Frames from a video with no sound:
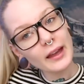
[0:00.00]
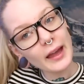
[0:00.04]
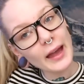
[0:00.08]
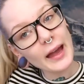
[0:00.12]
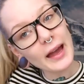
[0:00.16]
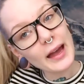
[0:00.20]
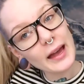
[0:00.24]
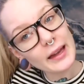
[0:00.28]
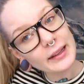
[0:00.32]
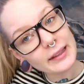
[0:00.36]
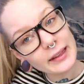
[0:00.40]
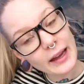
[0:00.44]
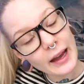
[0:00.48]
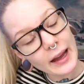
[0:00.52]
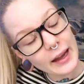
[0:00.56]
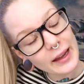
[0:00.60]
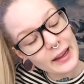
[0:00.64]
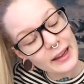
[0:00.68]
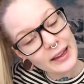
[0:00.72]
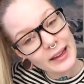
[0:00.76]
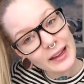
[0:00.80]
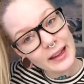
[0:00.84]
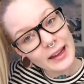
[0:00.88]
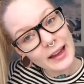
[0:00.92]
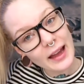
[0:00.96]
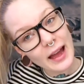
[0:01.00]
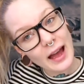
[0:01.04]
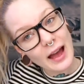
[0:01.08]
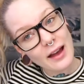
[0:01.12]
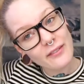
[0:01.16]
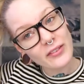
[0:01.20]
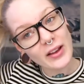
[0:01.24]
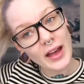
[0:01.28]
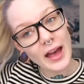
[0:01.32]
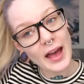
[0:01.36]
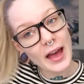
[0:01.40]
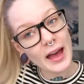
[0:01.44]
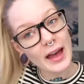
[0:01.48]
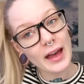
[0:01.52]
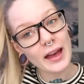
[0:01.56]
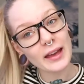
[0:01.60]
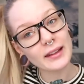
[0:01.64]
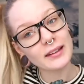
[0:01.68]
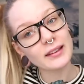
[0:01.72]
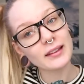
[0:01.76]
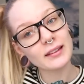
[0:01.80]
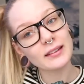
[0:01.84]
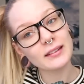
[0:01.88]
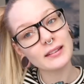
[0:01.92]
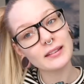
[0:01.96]
And I have
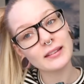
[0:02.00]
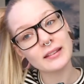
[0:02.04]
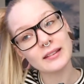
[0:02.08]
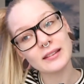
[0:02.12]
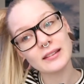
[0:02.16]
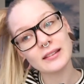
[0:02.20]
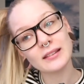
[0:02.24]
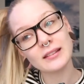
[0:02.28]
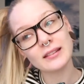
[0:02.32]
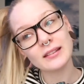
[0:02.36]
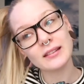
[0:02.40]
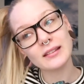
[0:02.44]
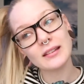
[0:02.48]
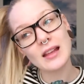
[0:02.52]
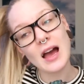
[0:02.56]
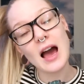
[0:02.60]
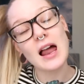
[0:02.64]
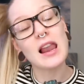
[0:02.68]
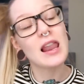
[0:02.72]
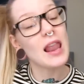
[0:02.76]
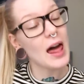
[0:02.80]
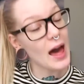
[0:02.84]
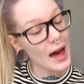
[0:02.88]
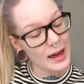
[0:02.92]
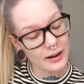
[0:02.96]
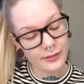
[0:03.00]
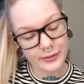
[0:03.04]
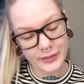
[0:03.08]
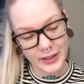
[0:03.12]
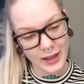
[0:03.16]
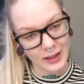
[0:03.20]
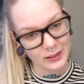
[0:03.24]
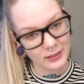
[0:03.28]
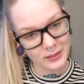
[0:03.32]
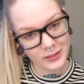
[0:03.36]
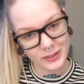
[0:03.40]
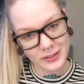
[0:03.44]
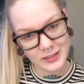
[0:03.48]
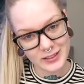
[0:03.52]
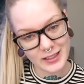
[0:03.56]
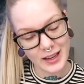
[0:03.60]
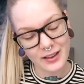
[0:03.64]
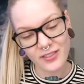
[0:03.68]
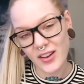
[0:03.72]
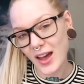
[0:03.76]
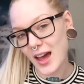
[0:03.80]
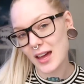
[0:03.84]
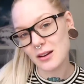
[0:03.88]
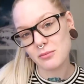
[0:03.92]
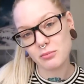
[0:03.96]
had a lot of colors.
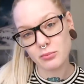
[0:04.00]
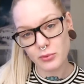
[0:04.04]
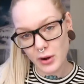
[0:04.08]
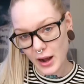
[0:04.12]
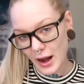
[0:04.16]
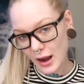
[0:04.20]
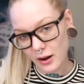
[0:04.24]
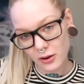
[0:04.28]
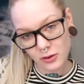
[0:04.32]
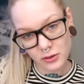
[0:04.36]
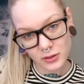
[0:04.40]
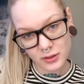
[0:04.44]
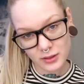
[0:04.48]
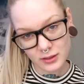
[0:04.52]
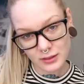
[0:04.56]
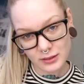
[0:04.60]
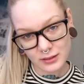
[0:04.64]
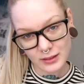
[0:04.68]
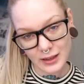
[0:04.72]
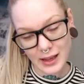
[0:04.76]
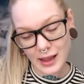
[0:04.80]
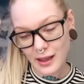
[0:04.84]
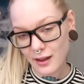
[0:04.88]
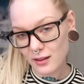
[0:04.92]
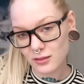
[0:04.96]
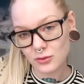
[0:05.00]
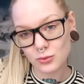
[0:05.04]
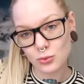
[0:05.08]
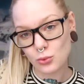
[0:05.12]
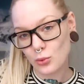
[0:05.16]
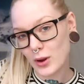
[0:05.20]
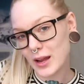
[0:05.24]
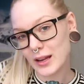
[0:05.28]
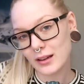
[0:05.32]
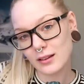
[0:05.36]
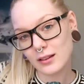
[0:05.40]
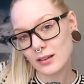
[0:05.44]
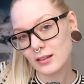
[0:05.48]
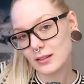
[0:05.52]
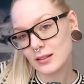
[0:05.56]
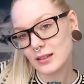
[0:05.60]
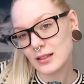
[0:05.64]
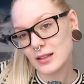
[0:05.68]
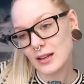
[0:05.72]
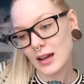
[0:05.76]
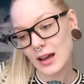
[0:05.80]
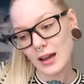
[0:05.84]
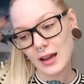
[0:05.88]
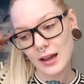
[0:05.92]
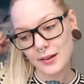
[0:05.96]
I've had brown, I had red,
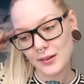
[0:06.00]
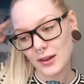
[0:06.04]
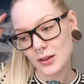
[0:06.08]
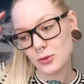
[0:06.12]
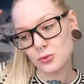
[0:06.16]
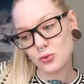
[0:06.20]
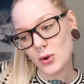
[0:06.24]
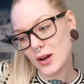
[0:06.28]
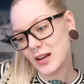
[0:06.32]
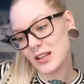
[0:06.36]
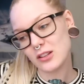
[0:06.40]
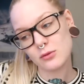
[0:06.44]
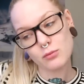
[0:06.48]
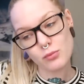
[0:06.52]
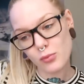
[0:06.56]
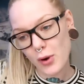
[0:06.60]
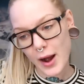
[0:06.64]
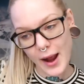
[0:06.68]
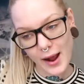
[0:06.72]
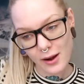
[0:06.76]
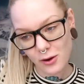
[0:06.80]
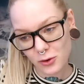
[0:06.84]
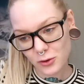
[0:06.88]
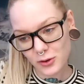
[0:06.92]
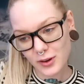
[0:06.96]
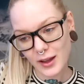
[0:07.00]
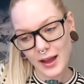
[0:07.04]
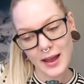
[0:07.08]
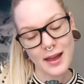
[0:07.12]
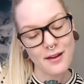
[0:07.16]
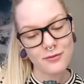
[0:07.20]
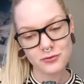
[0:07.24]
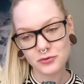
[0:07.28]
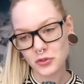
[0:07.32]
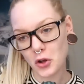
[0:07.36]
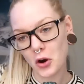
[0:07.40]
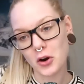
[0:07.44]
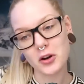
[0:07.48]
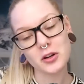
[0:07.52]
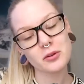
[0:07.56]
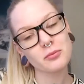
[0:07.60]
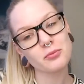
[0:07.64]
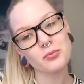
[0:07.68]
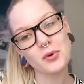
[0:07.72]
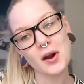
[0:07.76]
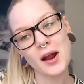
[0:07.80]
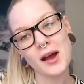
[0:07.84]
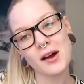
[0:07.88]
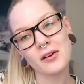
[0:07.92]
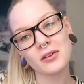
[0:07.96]
I've had reddish brown, I have dark
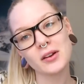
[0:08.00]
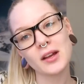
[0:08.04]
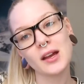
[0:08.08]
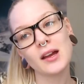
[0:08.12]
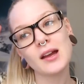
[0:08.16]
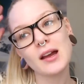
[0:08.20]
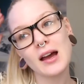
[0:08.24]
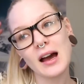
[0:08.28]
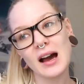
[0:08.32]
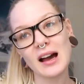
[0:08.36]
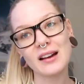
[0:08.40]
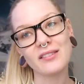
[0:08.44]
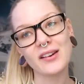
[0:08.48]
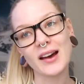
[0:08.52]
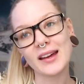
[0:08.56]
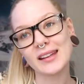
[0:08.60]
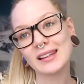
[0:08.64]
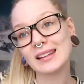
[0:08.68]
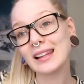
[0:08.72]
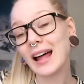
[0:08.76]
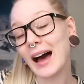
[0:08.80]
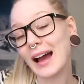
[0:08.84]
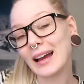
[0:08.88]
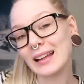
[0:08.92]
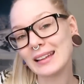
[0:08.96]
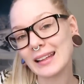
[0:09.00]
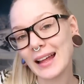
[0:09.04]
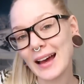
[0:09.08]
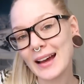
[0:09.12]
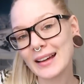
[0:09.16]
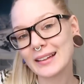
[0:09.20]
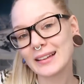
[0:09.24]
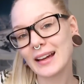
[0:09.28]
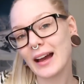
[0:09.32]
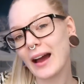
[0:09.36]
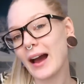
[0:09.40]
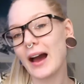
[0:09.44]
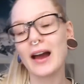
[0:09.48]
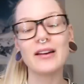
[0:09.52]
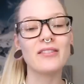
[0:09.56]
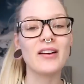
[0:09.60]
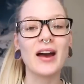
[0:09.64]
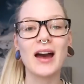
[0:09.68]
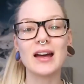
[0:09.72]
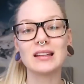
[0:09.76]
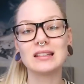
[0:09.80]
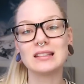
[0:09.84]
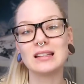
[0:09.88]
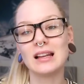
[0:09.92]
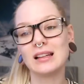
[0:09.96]
brown, I've had lilac, I've
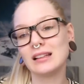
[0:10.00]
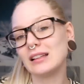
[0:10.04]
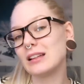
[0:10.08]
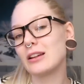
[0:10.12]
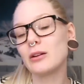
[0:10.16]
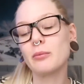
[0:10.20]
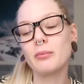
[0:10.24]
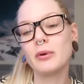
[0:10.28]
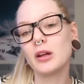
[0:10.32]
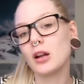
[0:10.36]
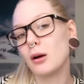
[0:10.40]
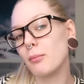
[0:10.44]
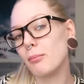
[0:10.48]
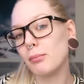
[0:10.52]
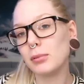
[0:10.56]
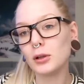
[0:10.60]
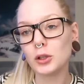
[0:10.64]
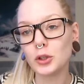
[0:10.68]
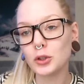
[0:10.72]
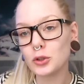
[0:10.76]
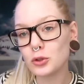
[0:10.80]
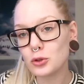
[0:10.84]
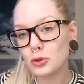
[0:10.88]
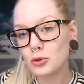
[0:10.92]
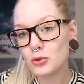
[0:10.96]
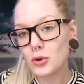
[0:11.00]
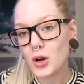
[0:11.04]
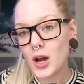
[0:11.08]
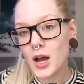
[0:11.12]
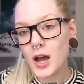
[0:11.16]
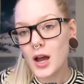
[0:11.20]
had a little bit of blue.